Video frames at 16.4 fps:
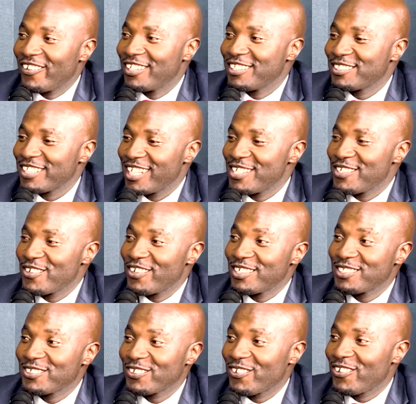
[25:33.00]
don't want I don't
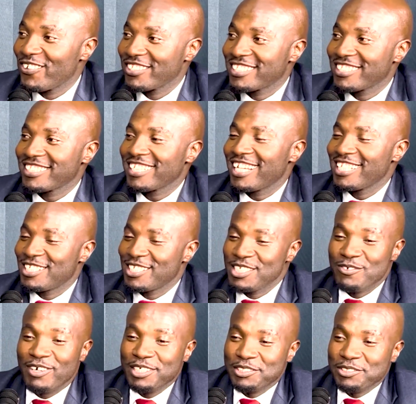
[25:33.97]
want to quote I
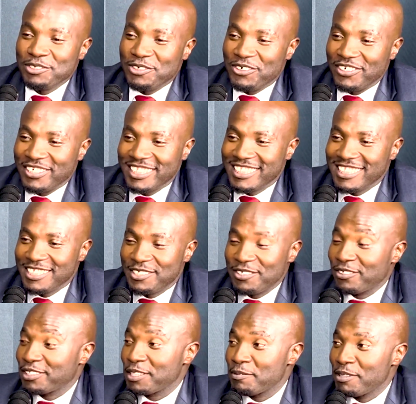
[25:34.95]
didn't want to quote
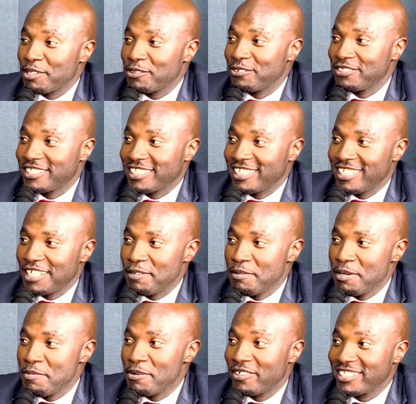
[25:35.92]
Dr. Mangudya.
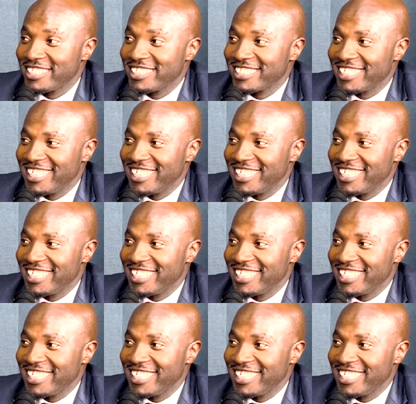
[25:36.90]
Remember what